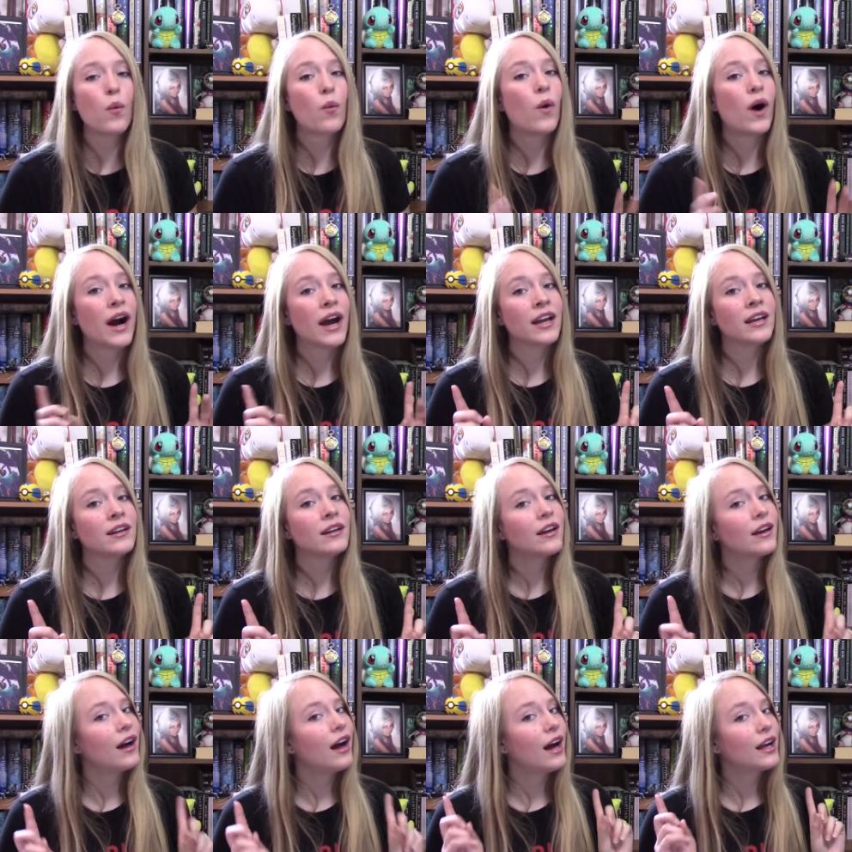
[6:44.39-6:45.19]

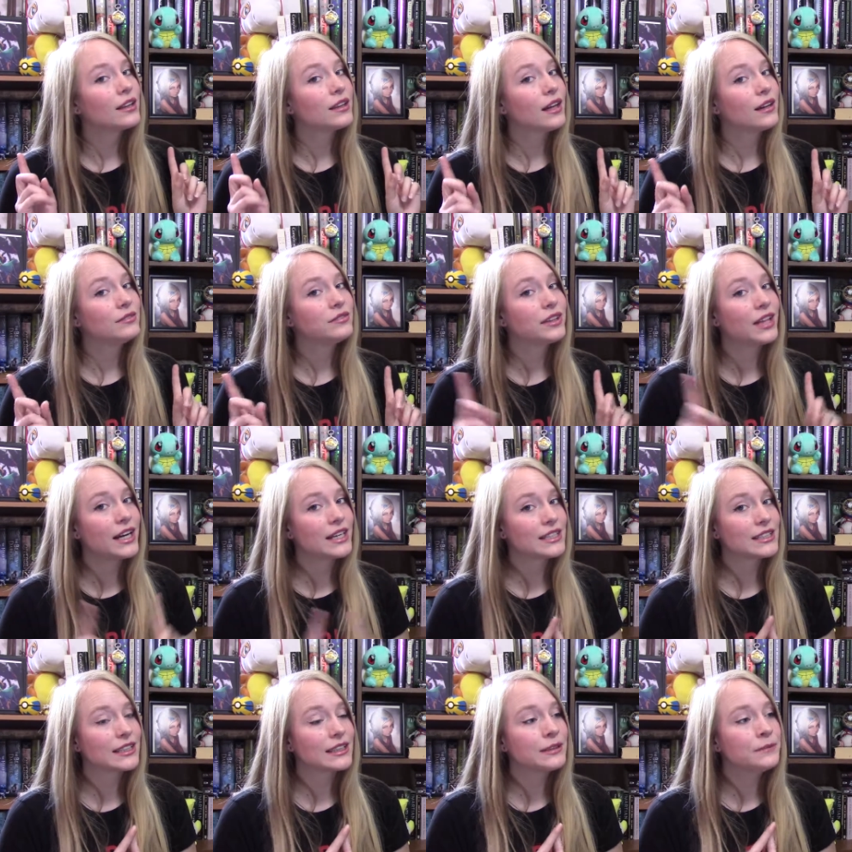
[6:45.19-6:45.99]
One, I love
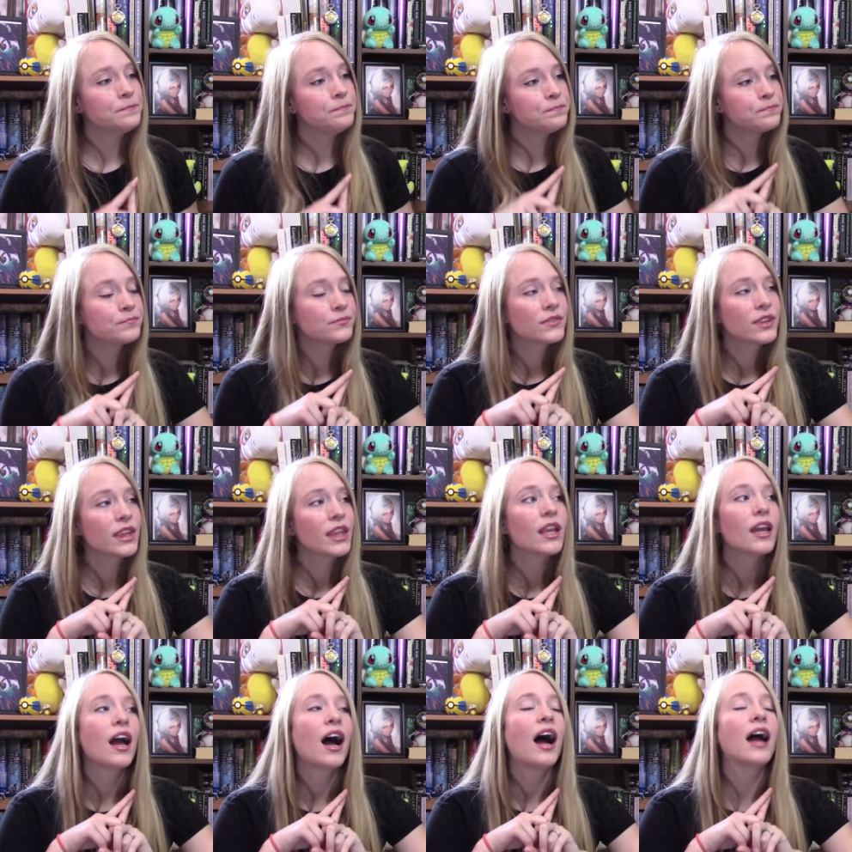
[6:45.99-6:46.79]
London.
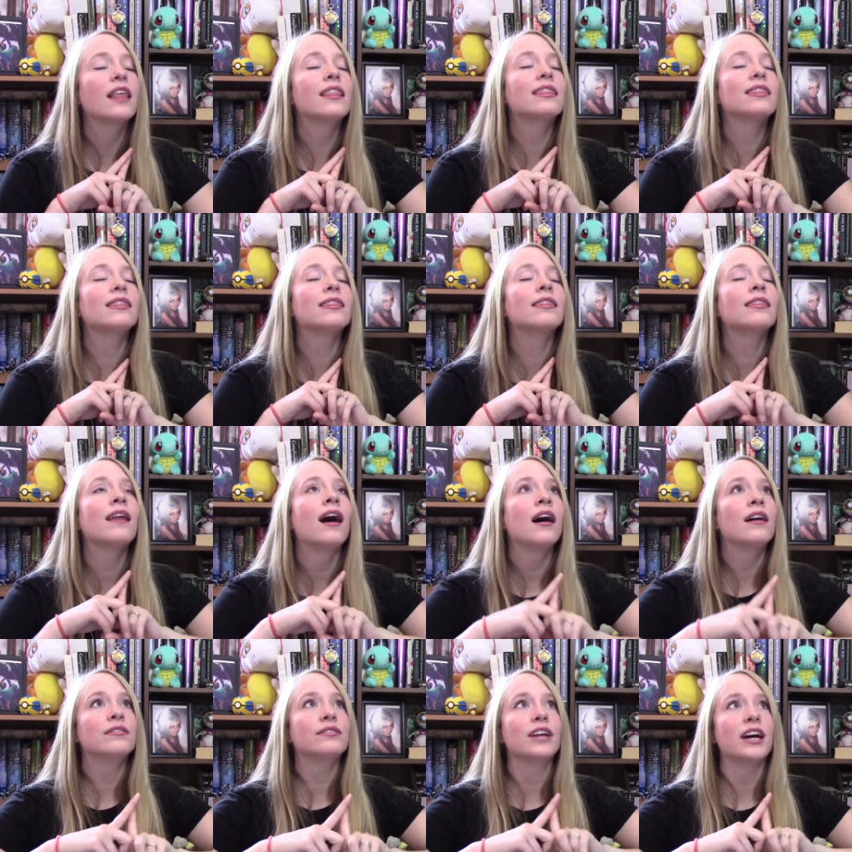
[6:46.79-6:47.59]
I
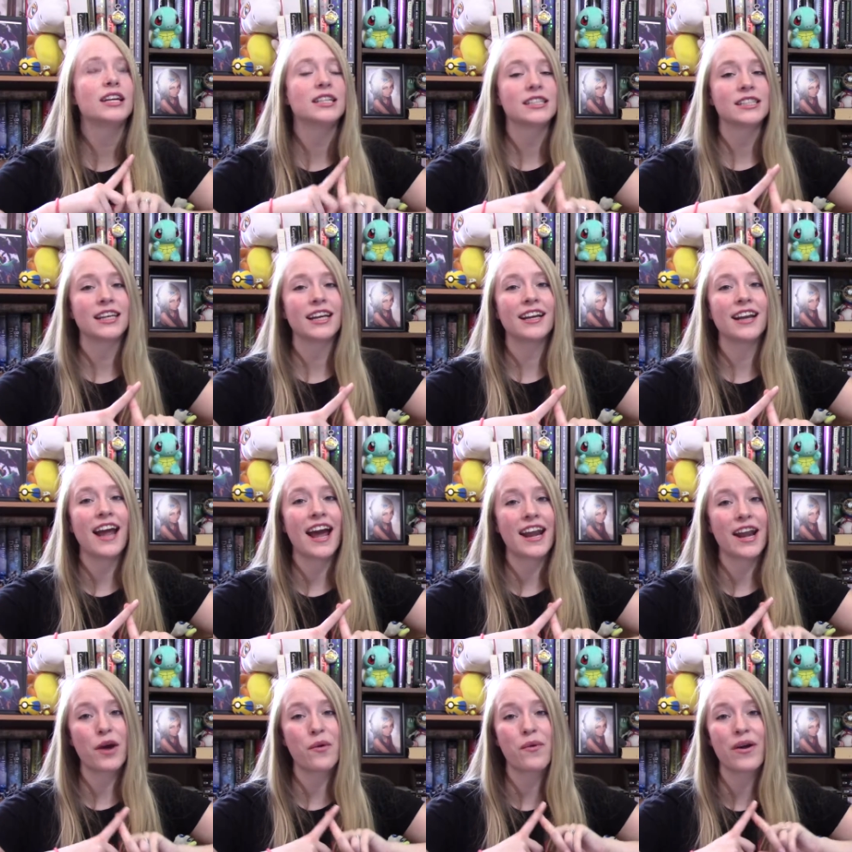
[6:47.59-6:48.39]
love London
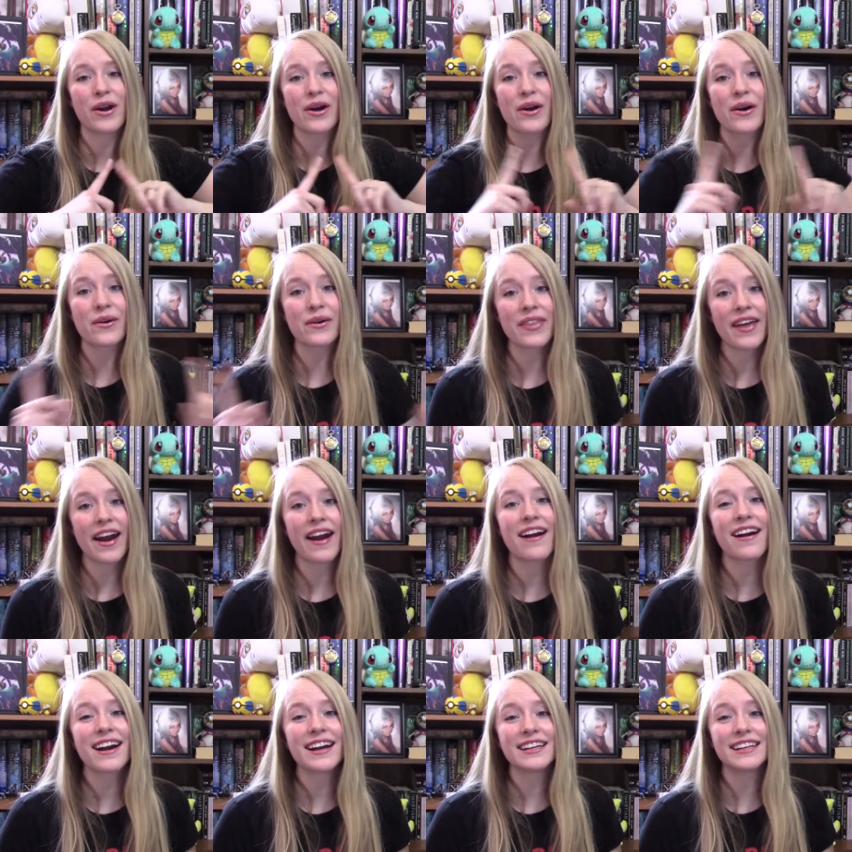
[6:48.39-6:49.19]
and I want to go
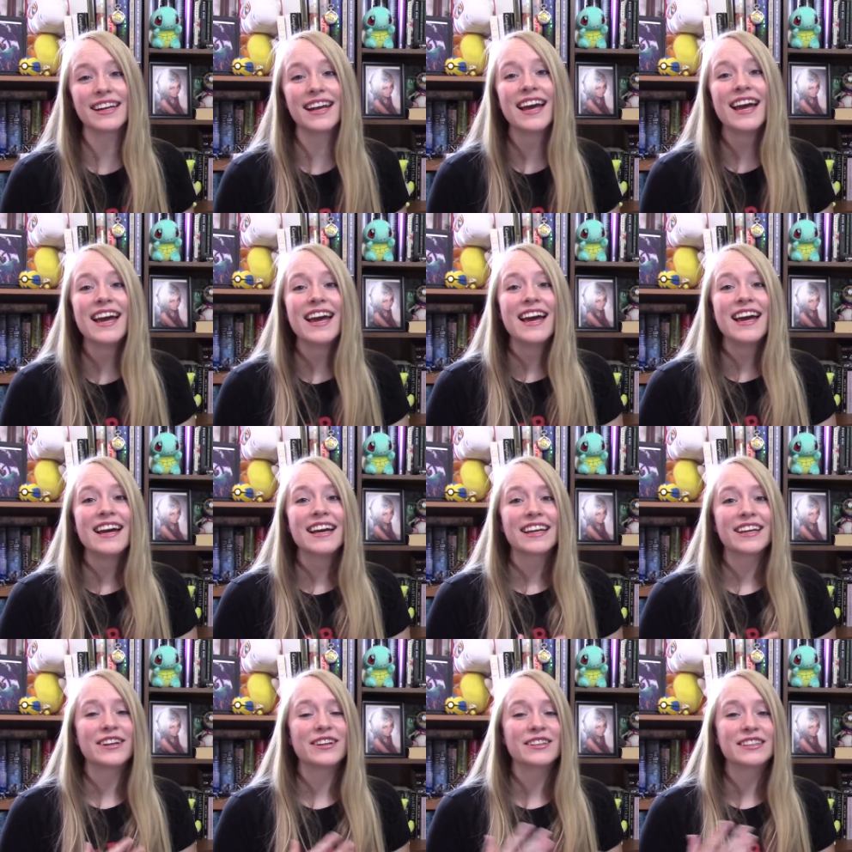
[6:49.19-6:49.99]
there and,
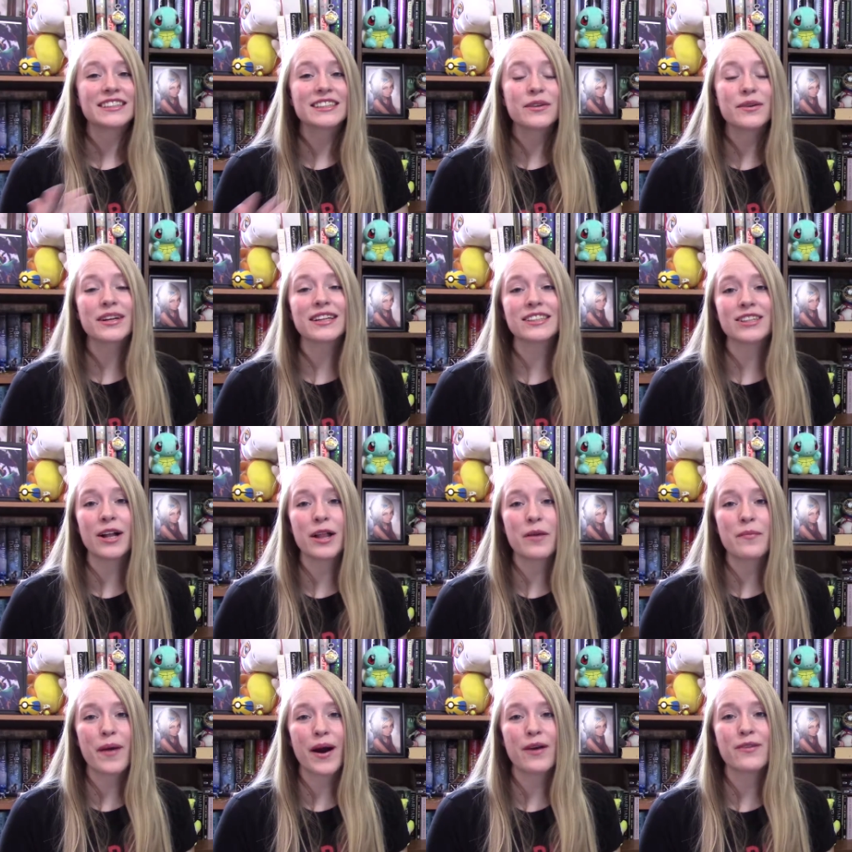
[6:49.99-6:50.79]
you know, see what it's
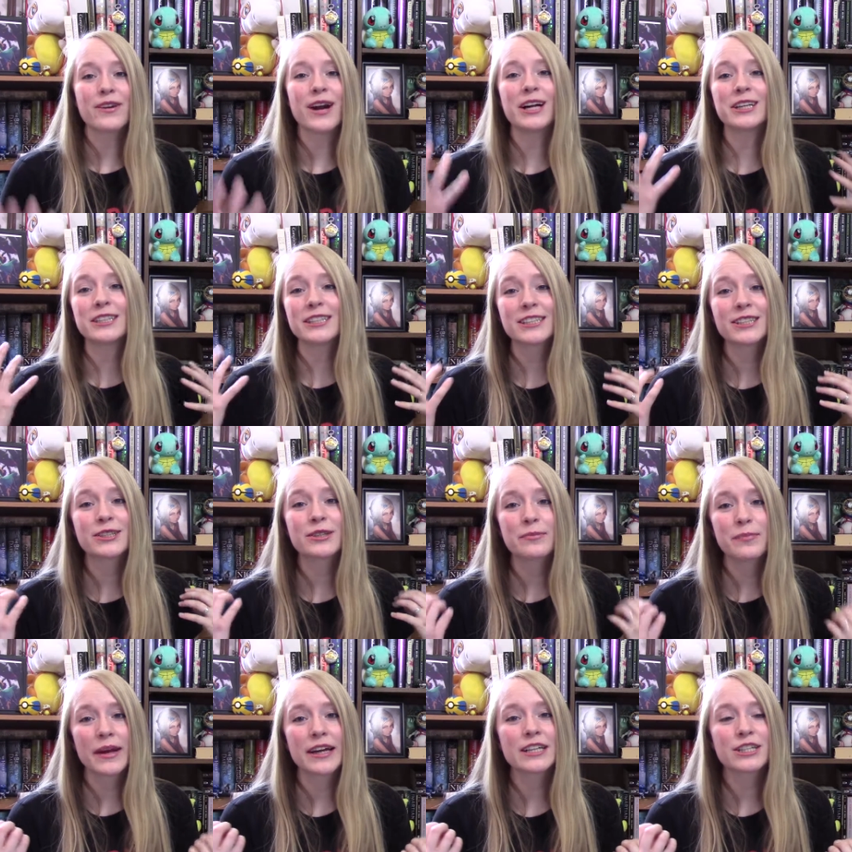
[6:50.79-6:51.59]
all about, not just
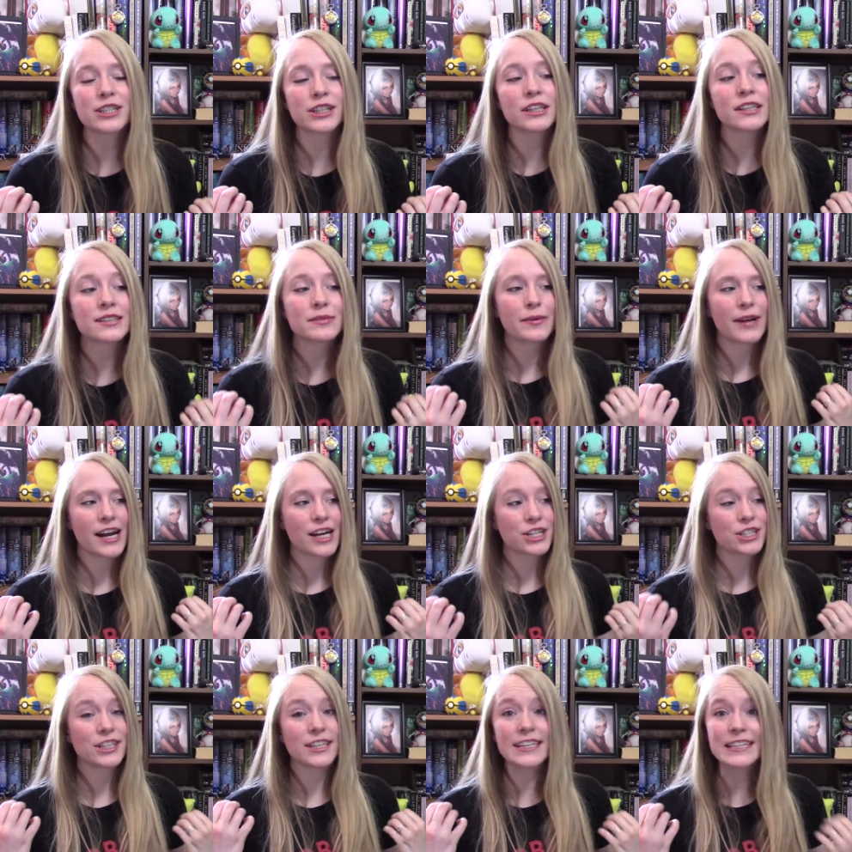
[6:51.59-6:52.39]
through pictures, but
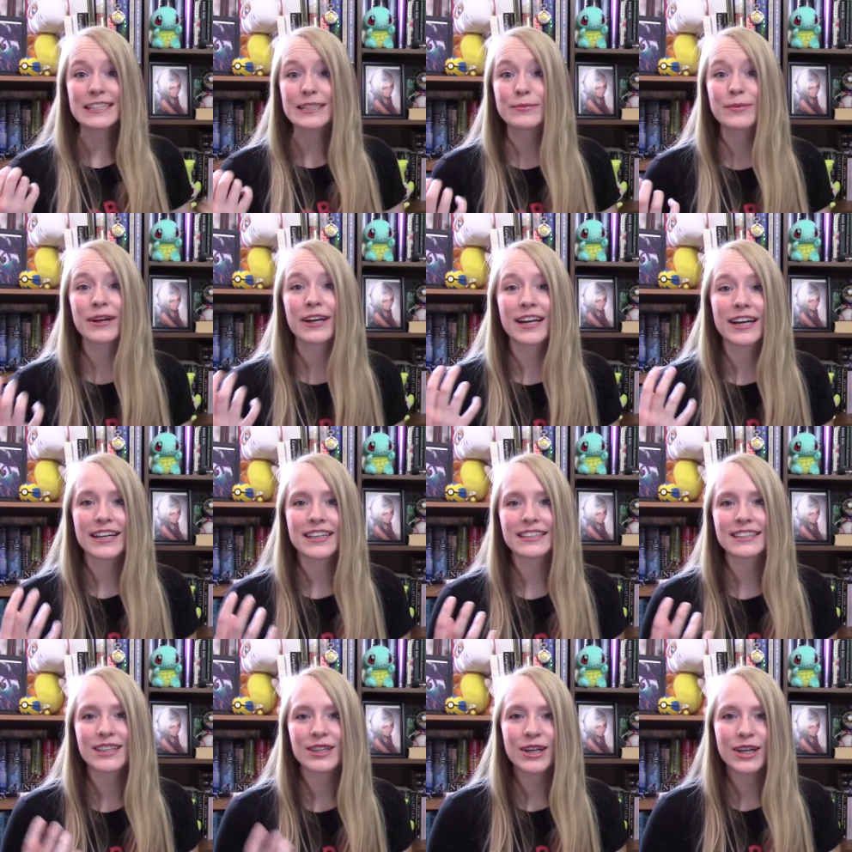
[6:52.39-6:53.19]
actually
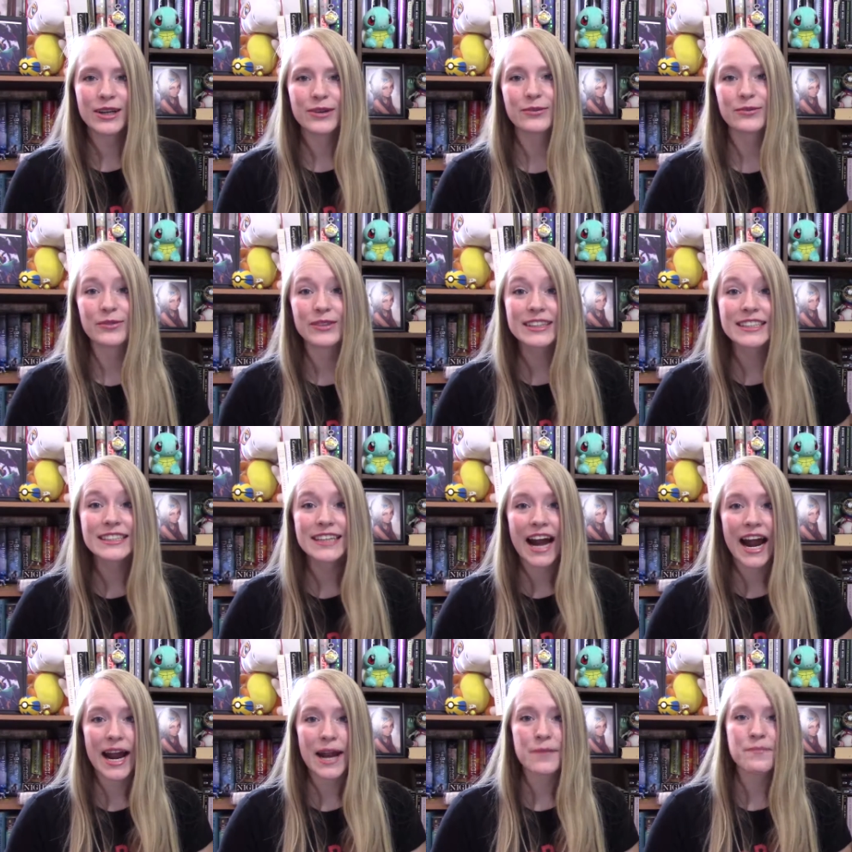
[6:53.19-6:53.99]
experience it in real
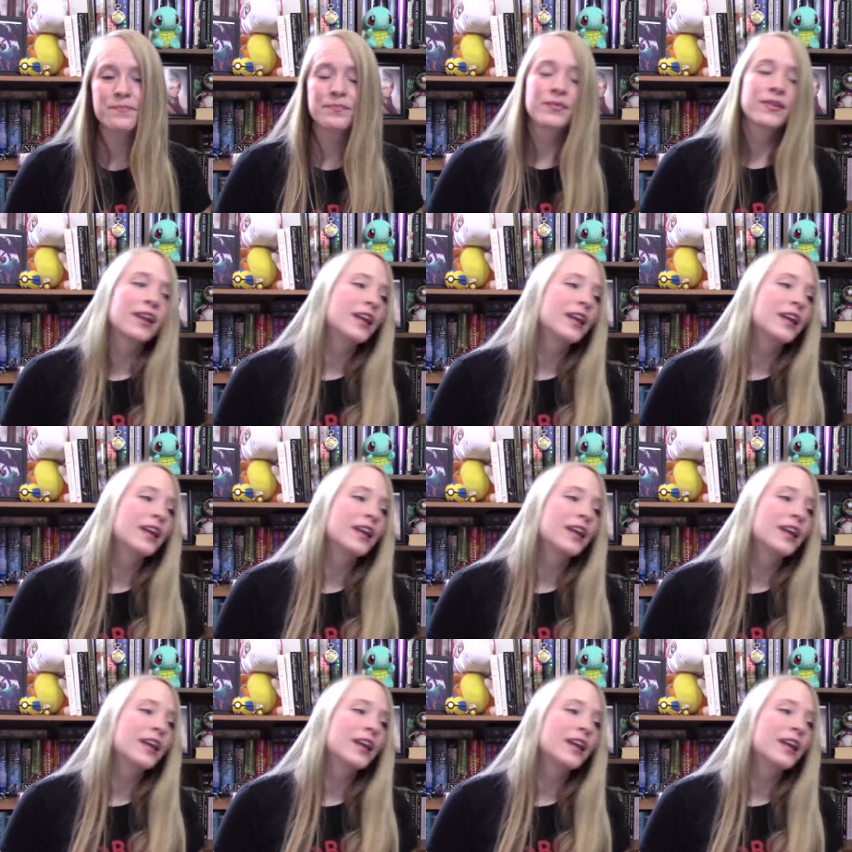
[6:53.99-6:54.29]
time.